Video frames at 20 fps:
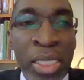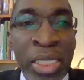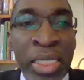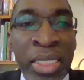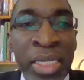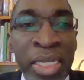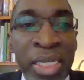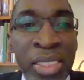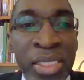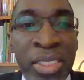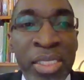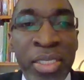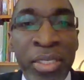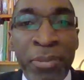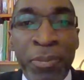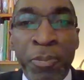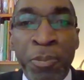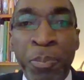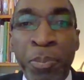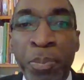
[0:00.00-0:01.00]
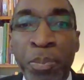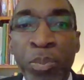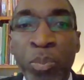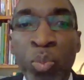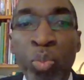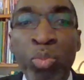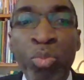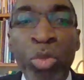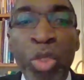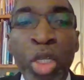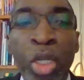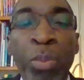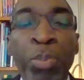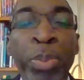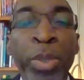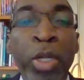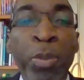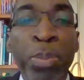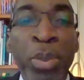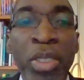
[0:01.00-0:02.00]
These
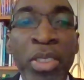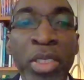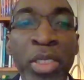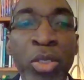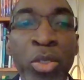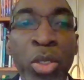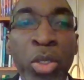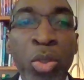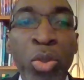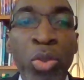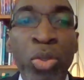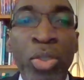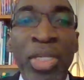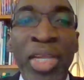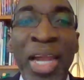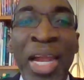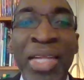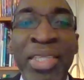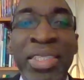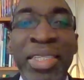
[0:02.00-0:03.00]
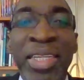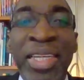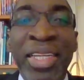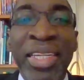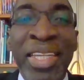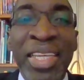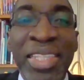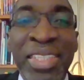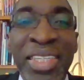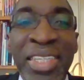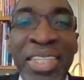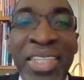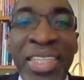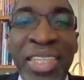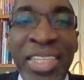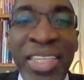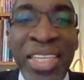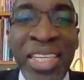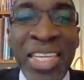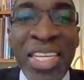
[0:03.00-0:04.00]
purposes include articulating
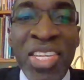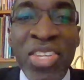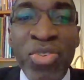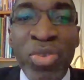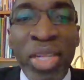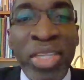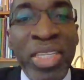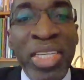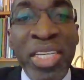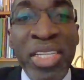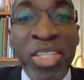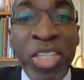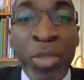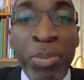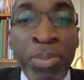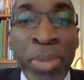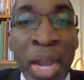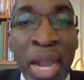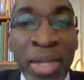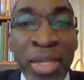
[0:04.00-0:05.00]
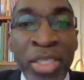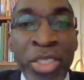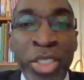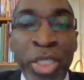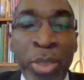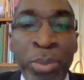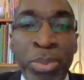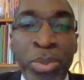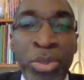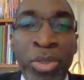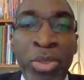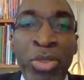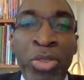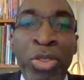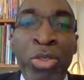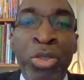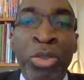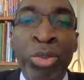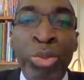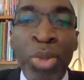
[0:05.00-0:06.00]
key strategic partnerships to
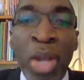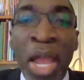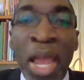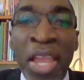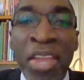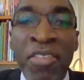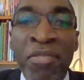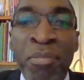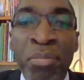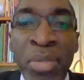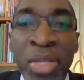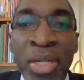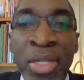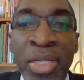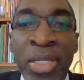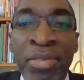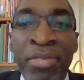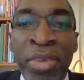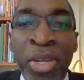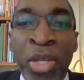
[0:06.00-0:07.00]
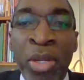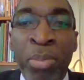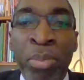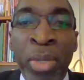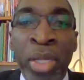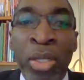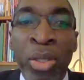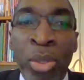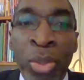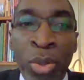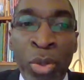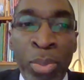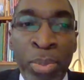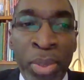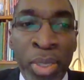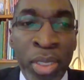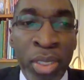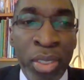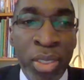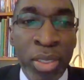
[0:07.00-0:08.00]
drive mill development
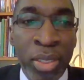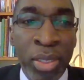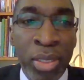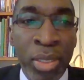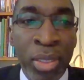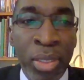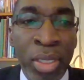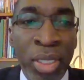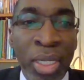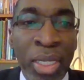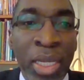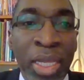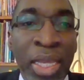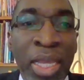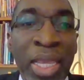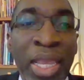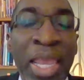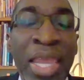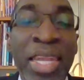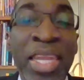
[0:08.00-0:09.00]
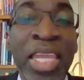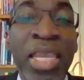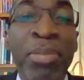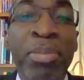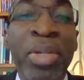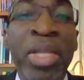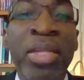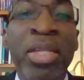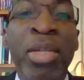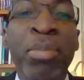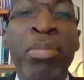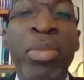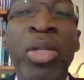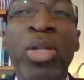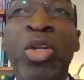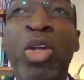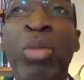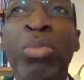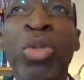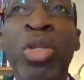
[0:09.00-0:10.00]
globally, enabling the mill
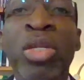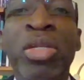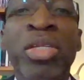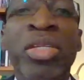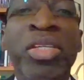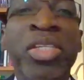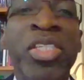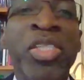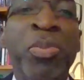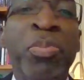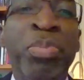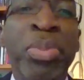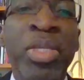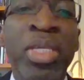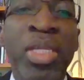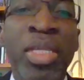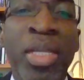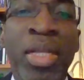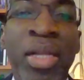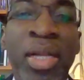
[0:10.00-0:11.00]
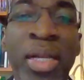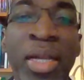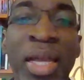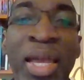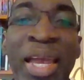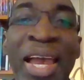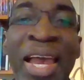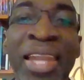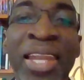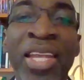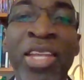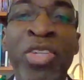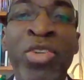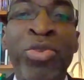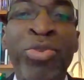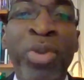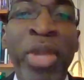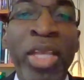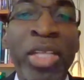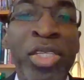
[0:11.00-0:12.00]
community to speak and
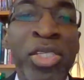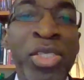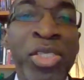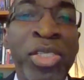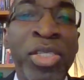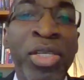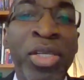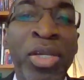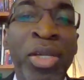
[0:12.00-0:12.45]
address